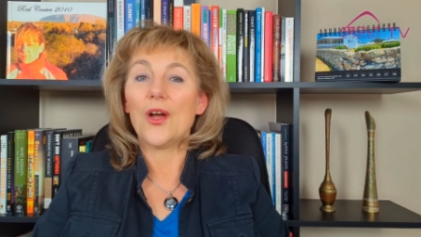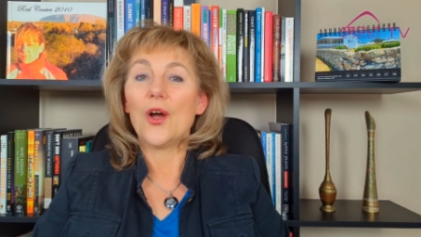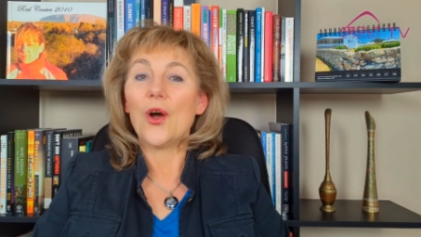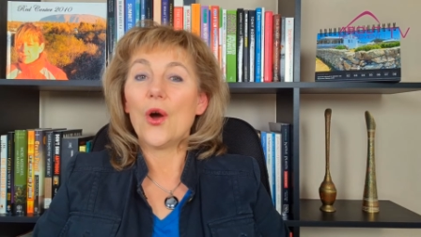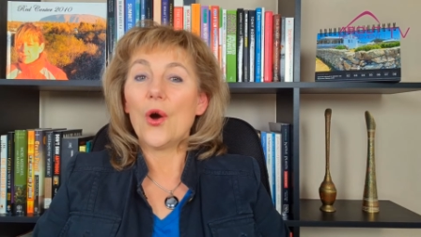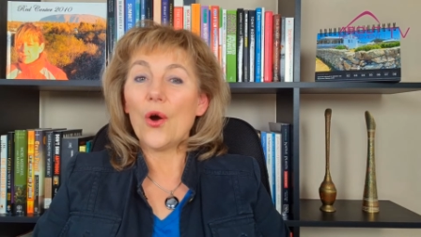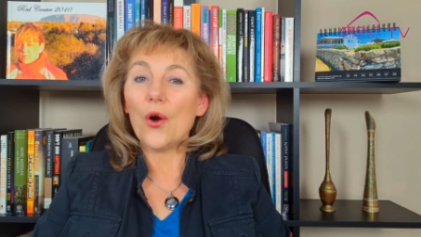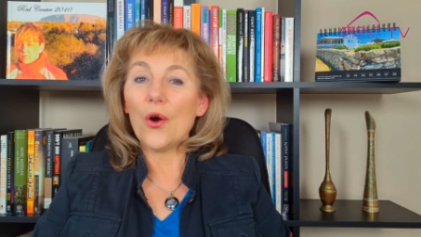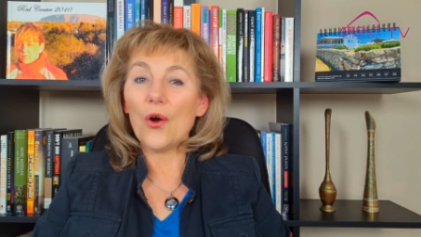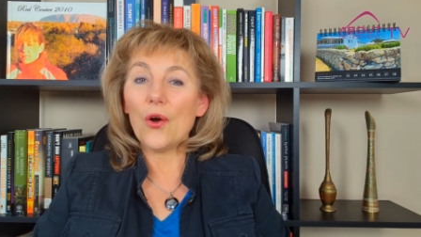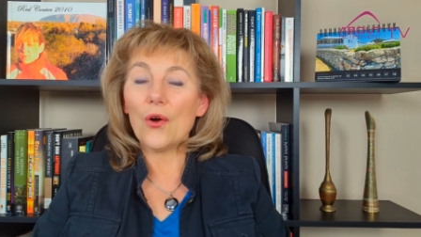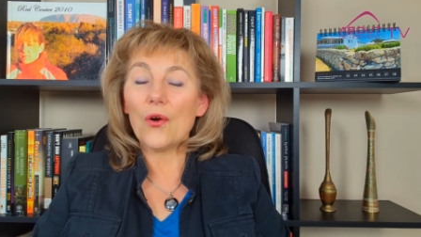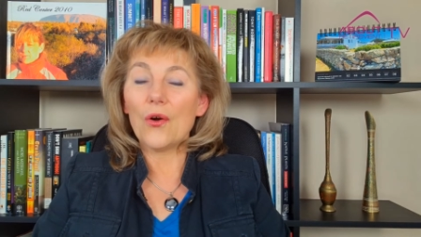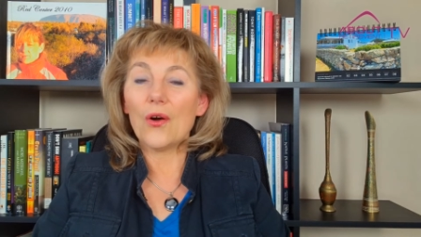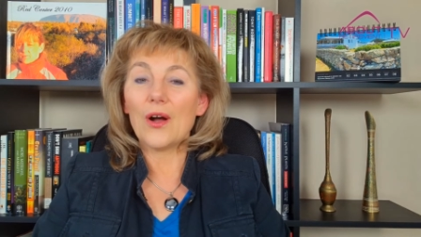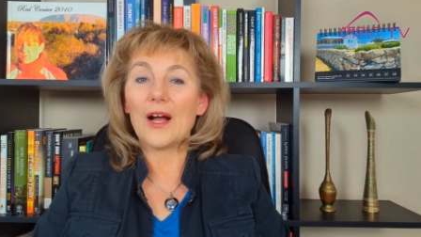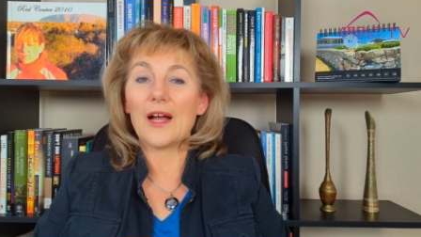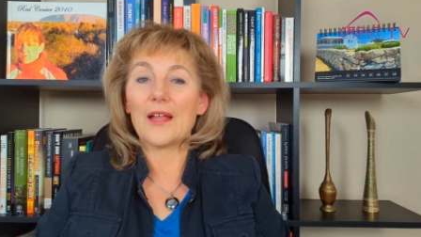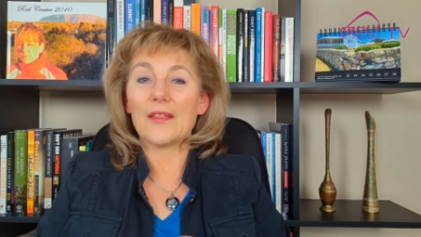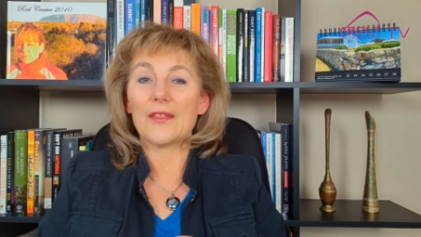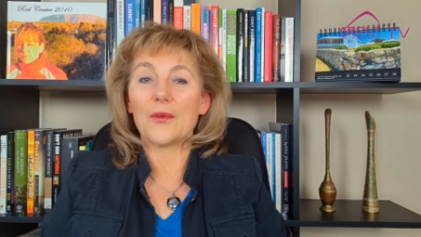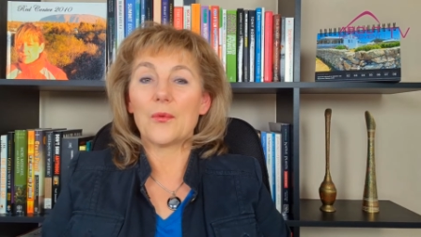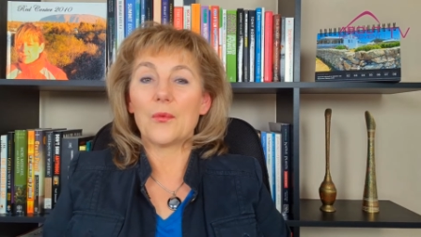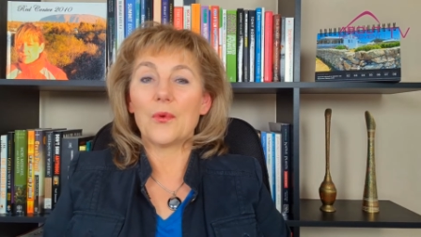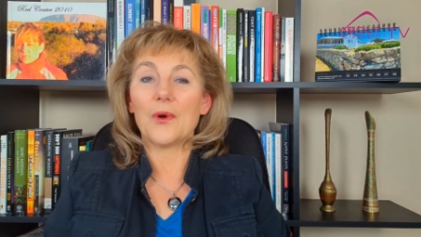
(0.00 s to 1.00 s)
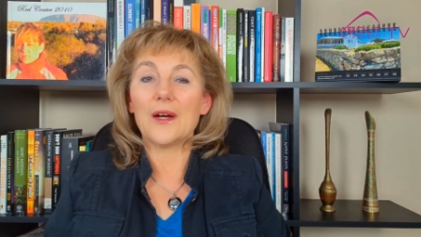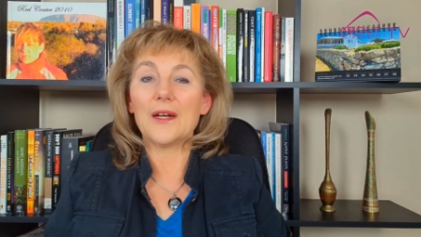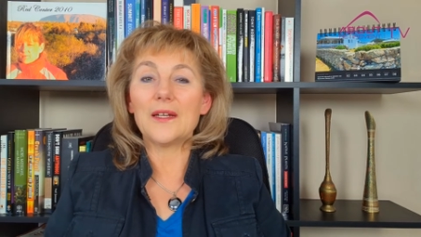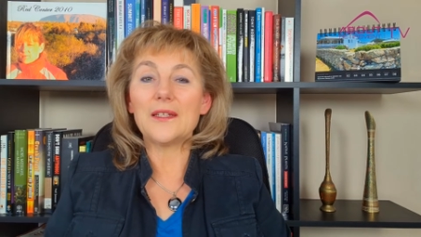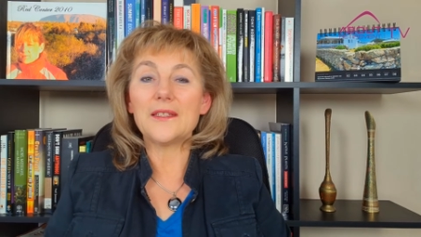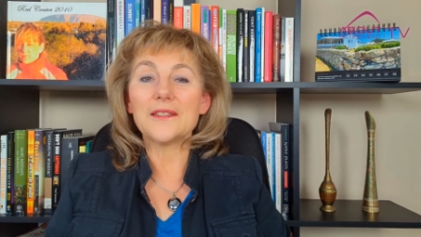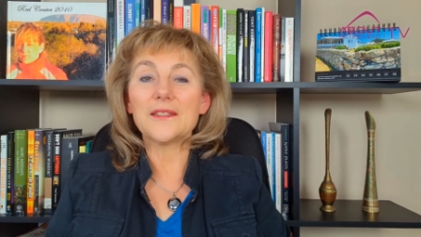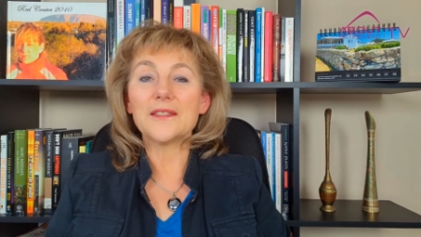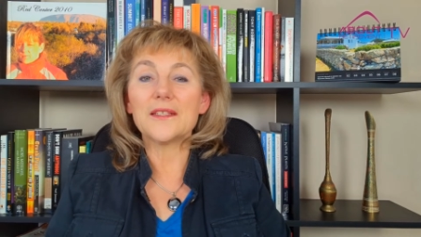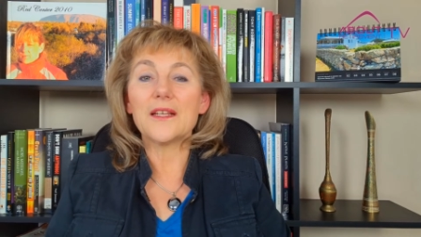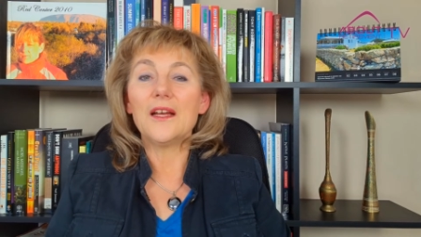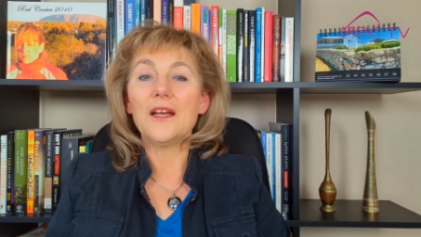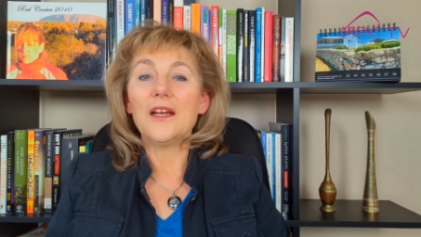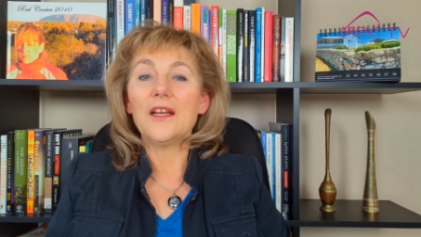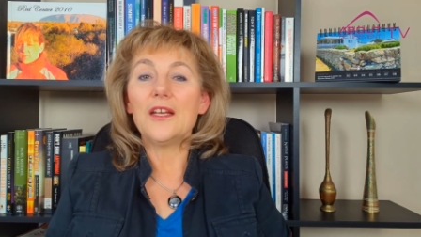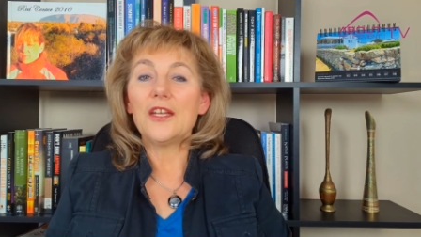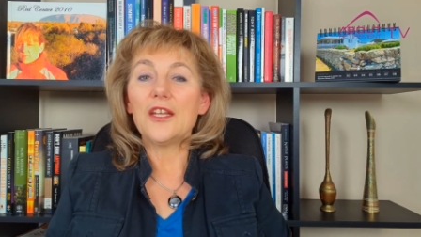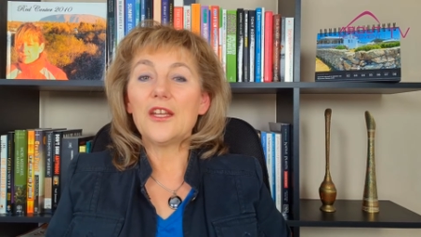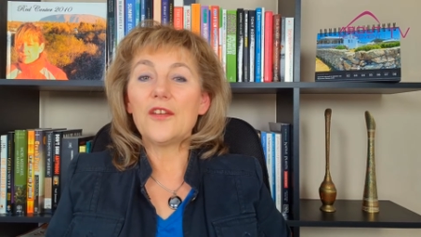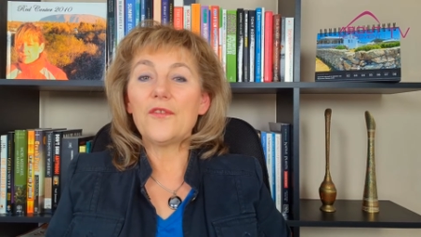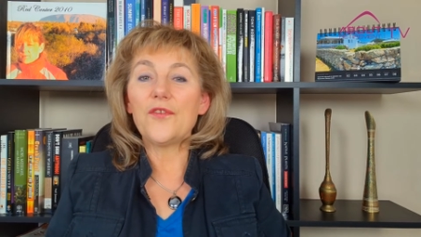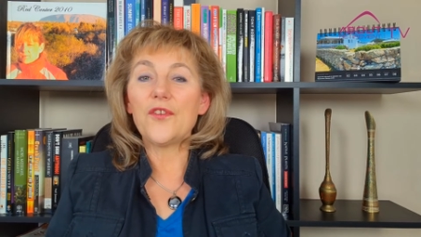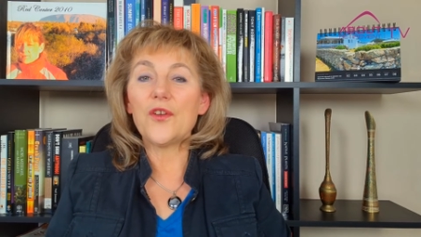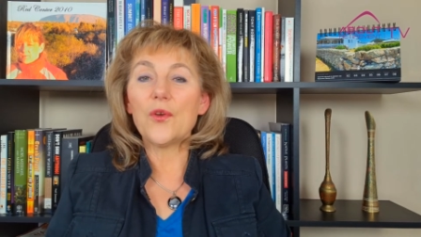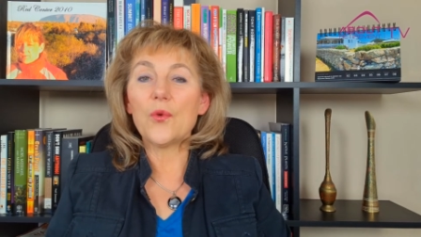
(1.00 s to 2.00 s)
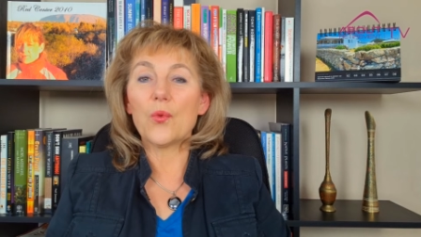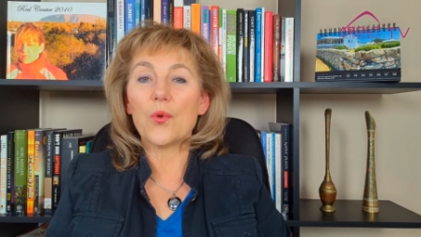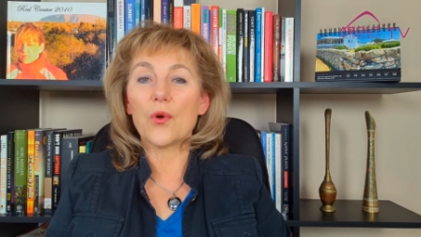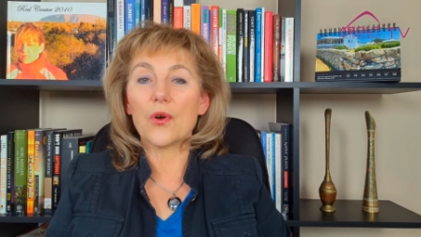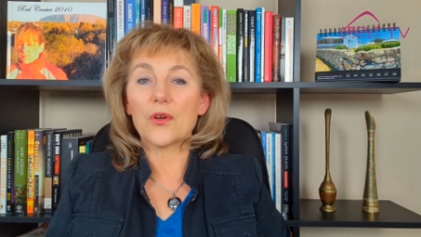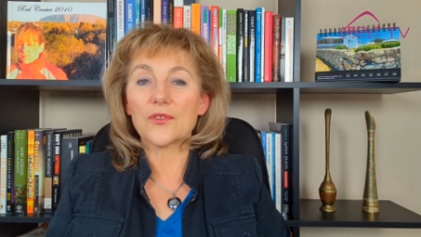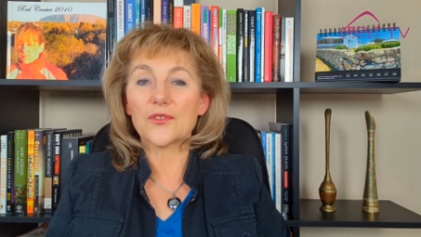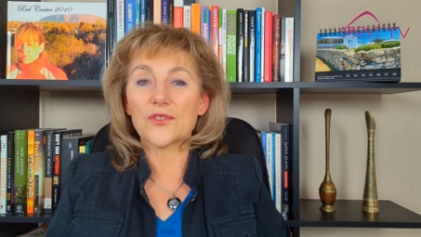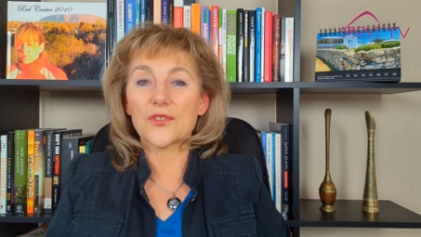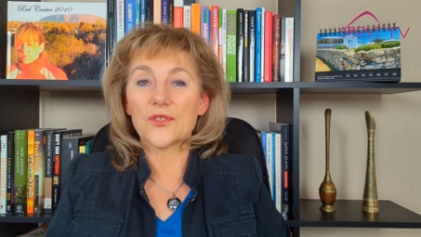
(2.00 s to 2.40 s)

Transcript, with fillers: Or otherwise, if you want